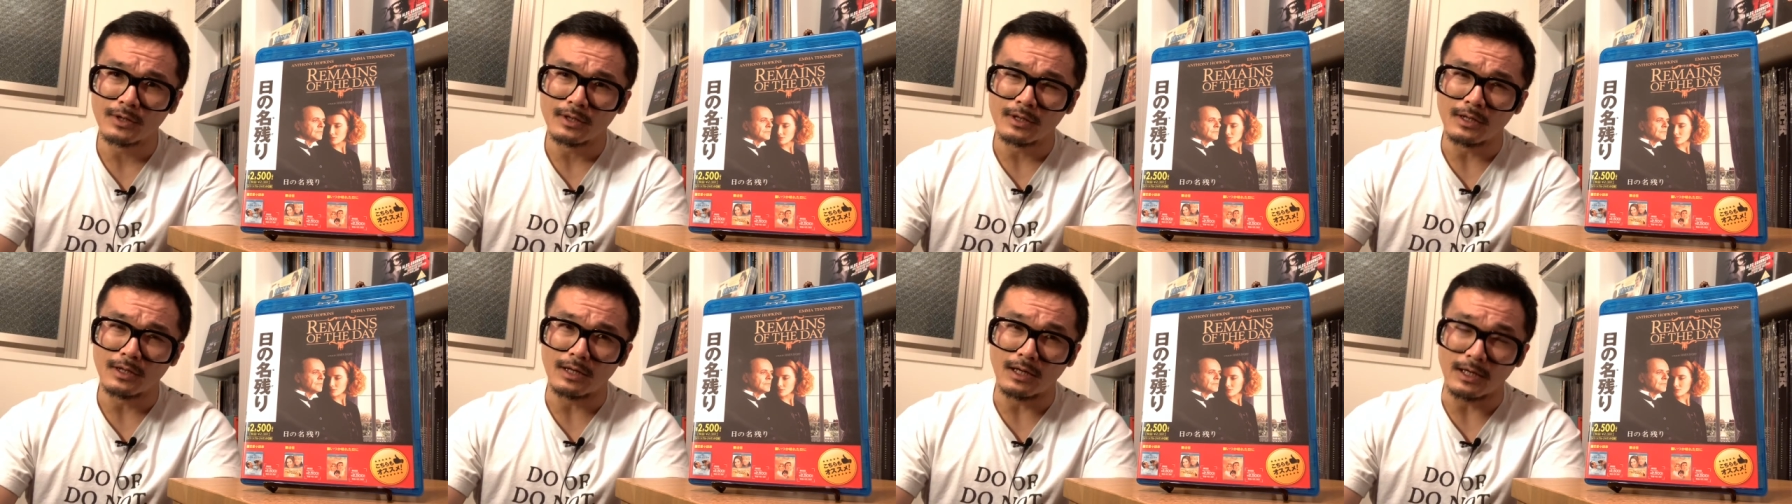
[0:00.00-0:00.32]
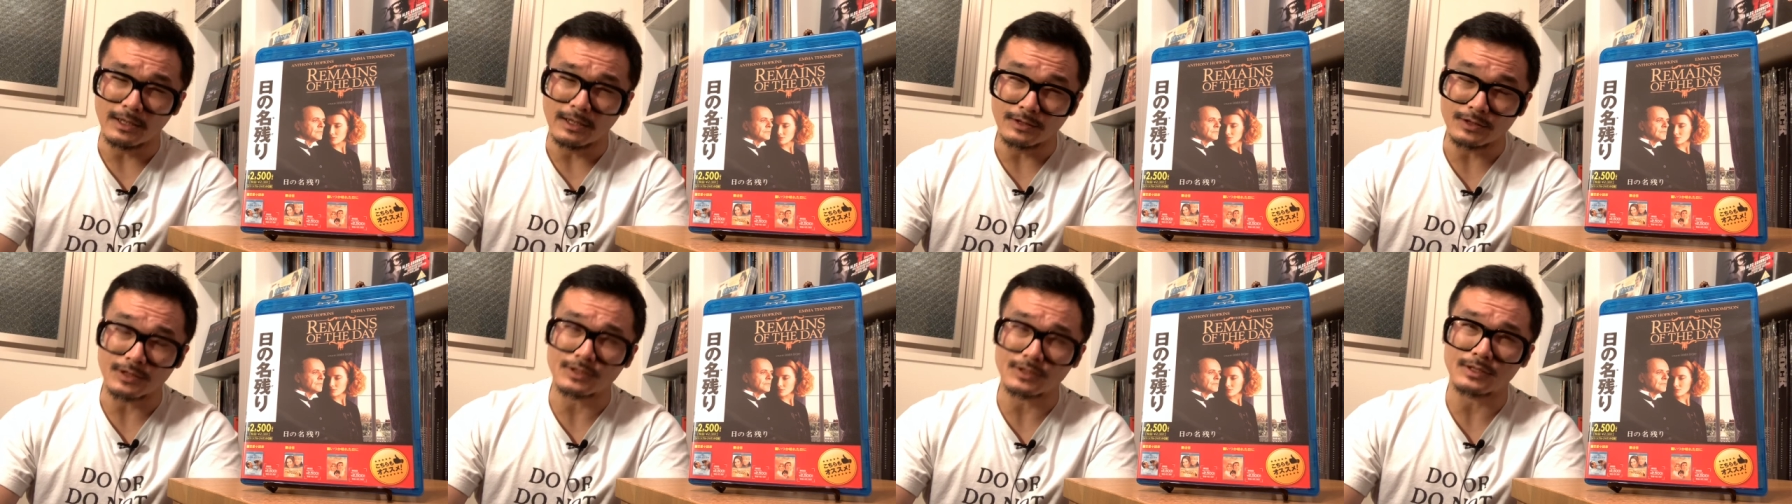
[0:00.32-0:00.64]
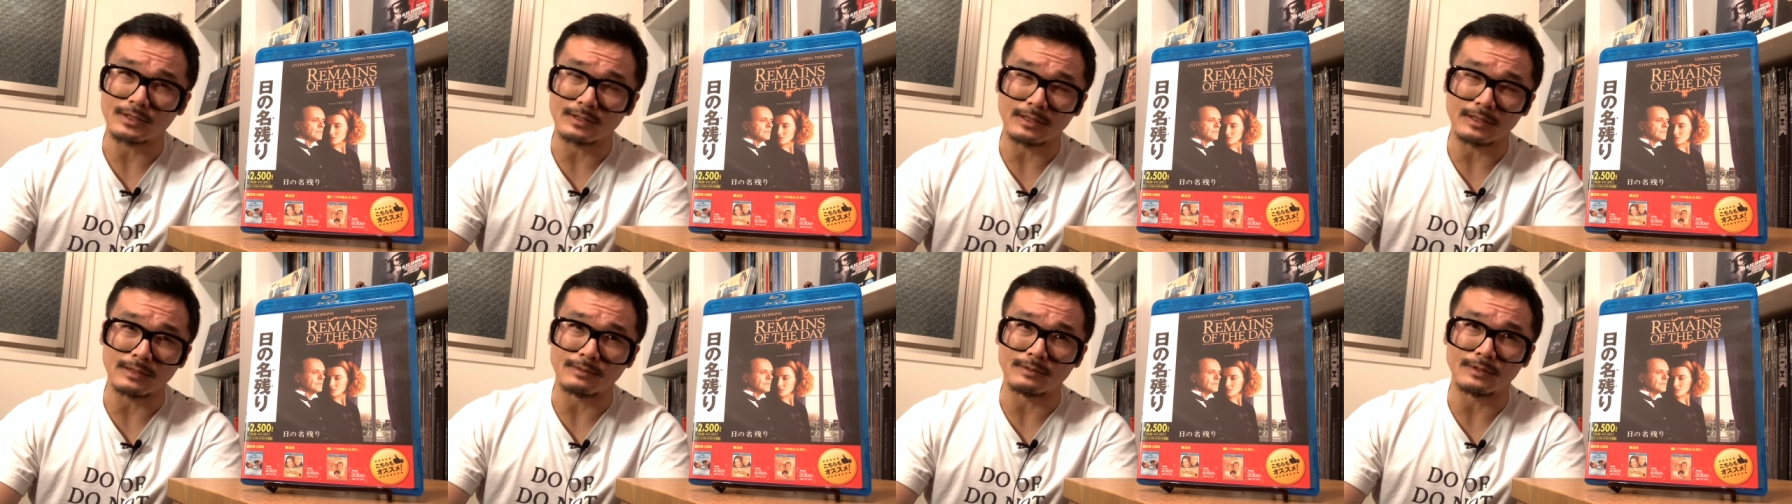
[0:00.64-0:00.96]
Uh, just
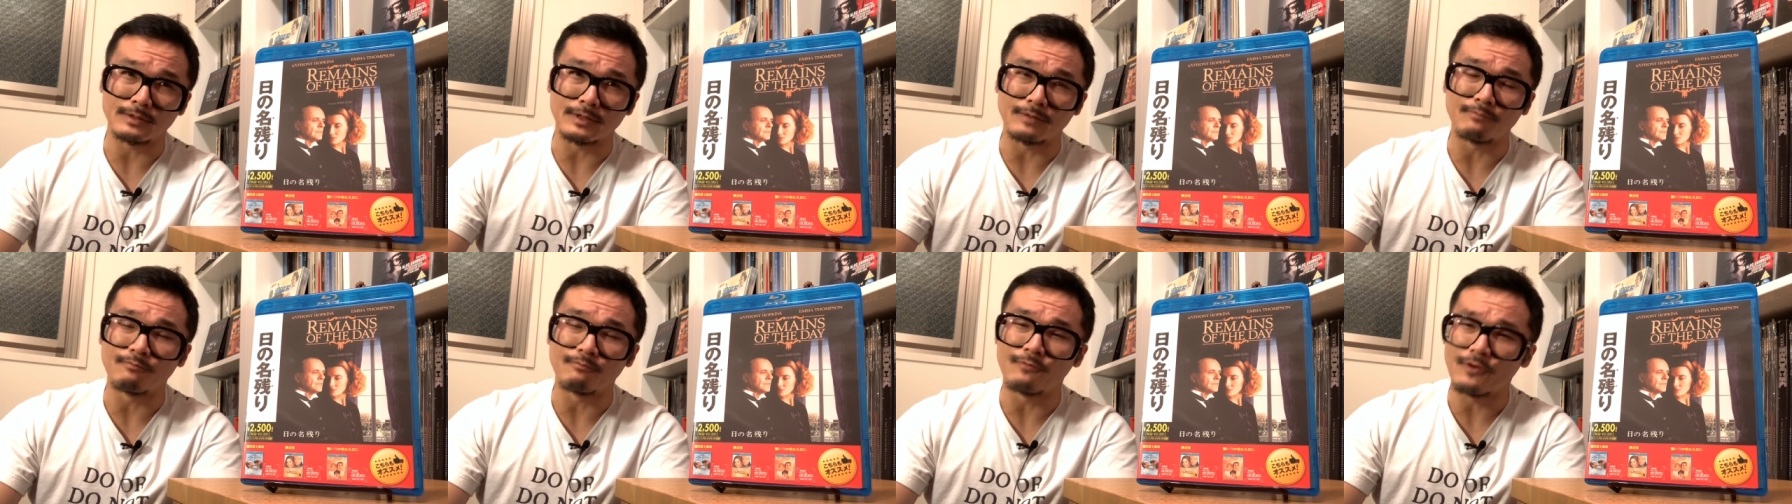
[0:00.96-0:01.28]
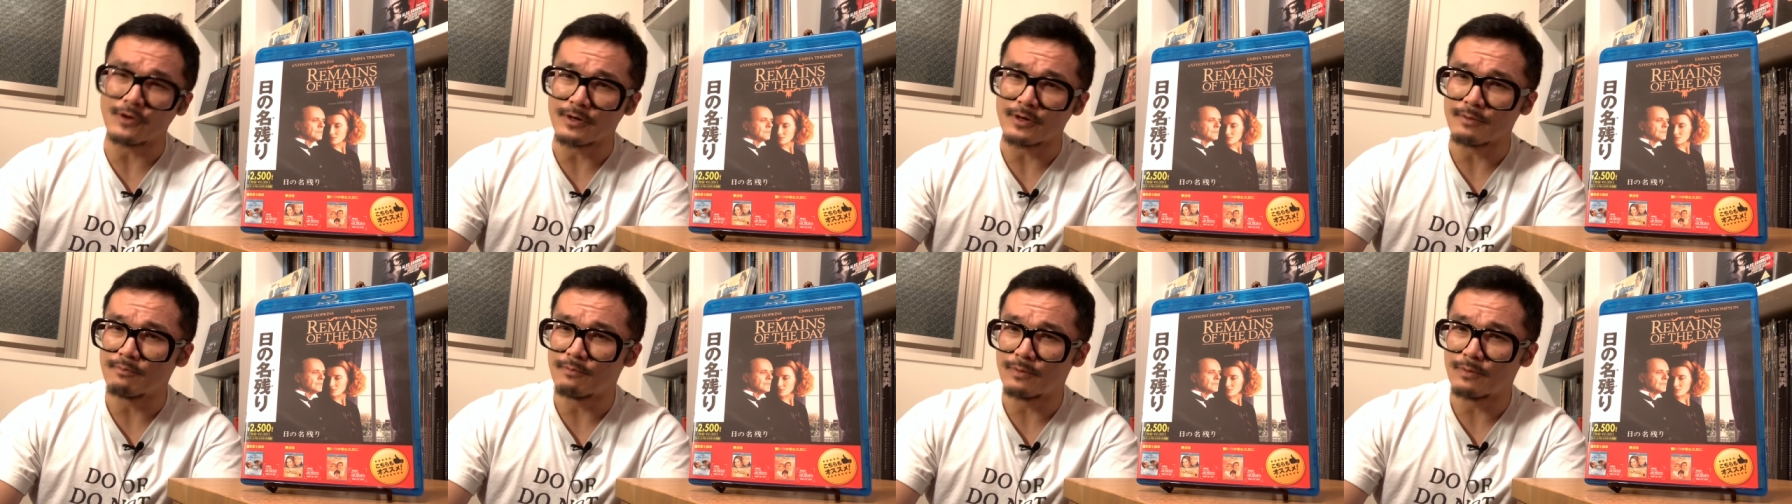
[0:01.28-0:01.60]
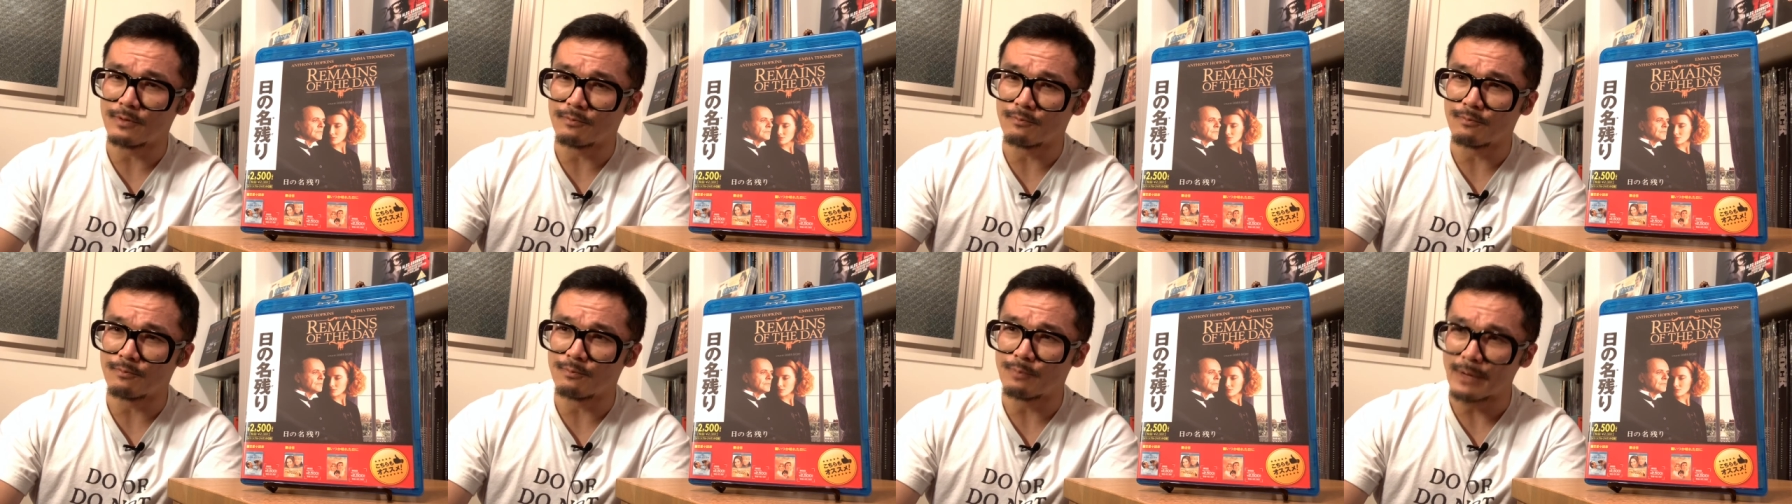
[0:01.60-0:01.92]
uh, in very
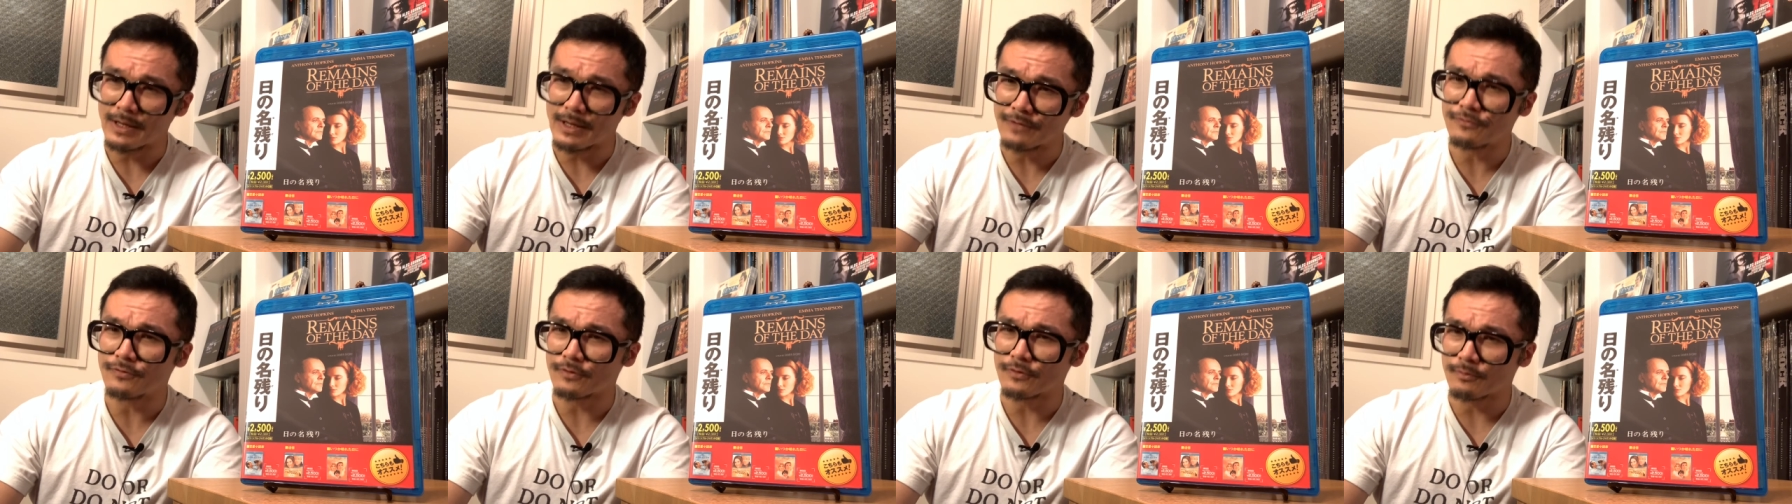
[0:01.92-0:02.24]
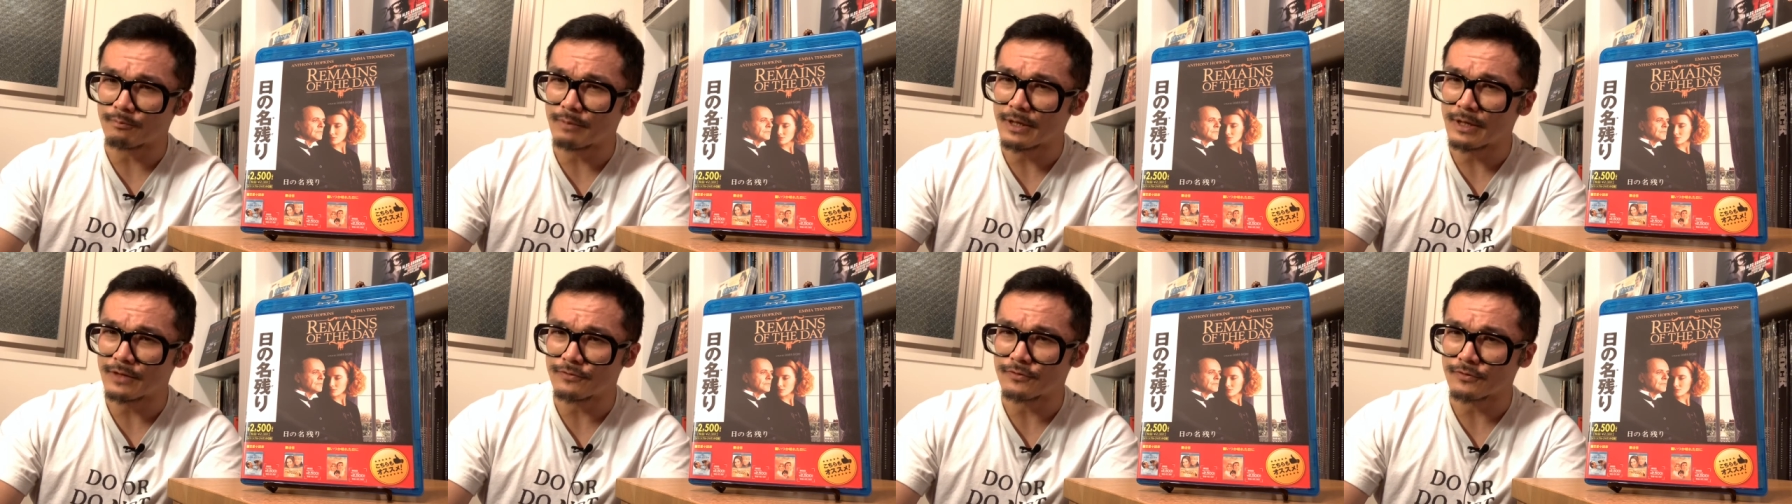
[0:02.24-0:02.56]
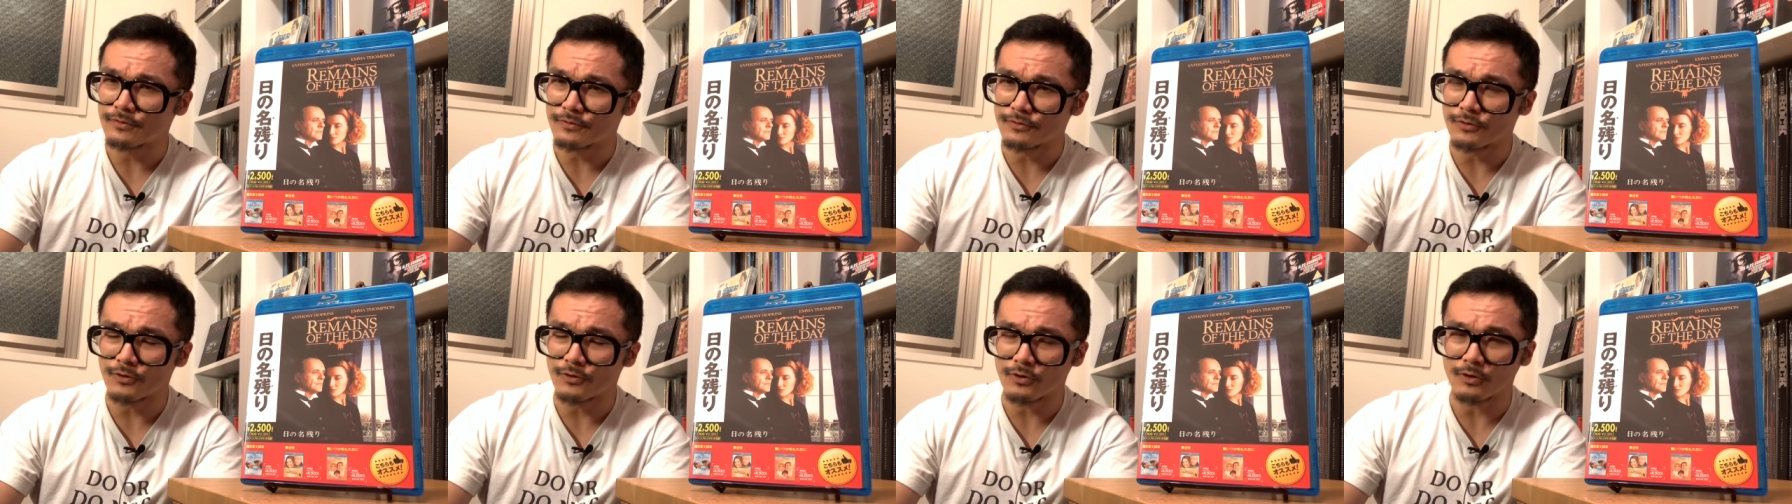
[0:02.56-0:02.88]
basic,
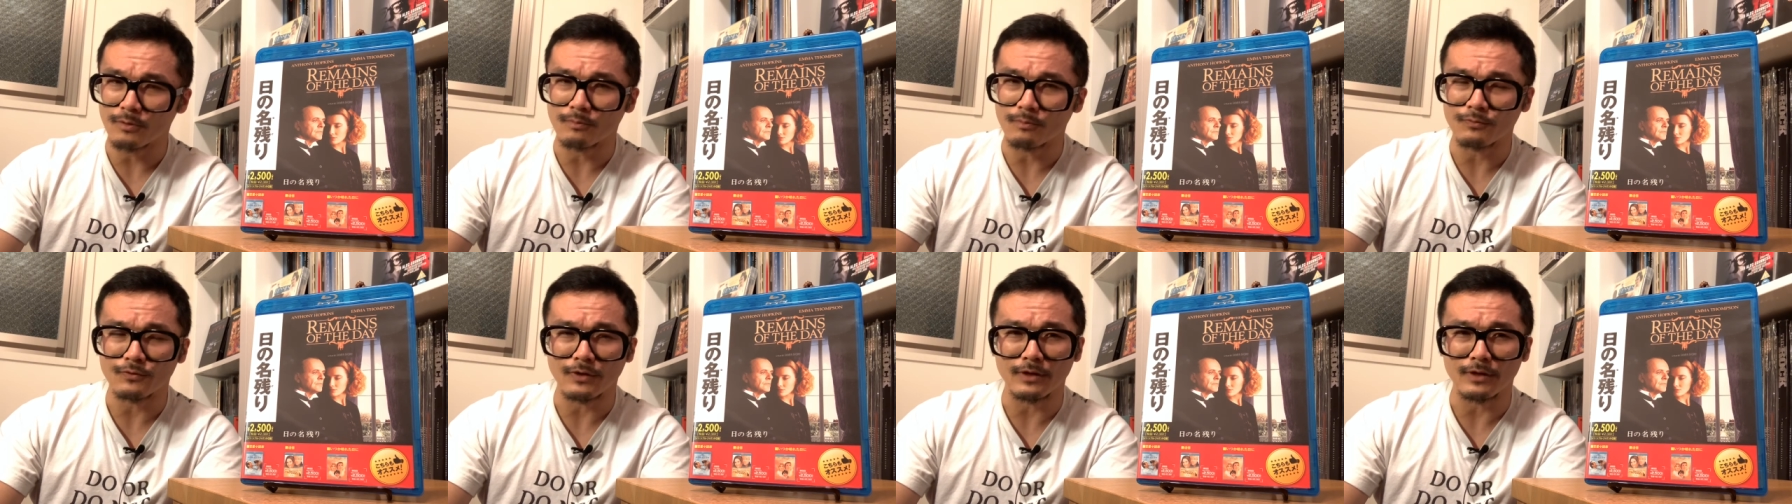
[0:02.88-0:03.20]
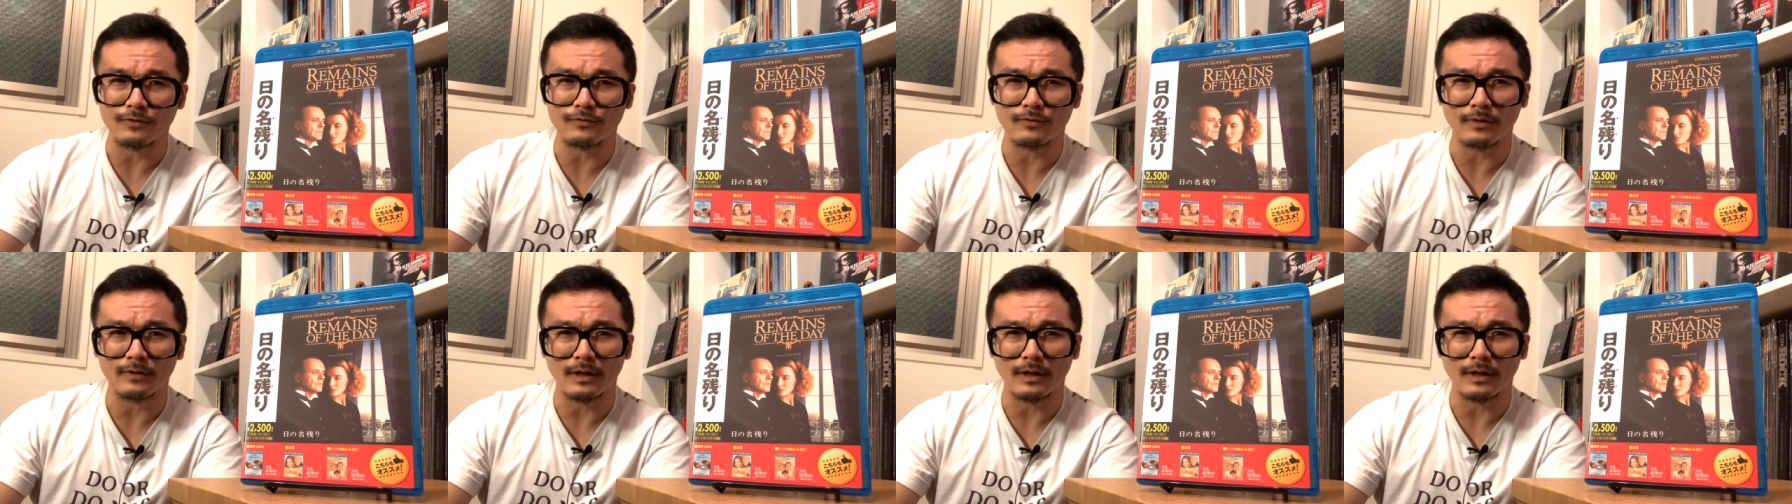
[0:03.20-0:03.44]
basic terms, I,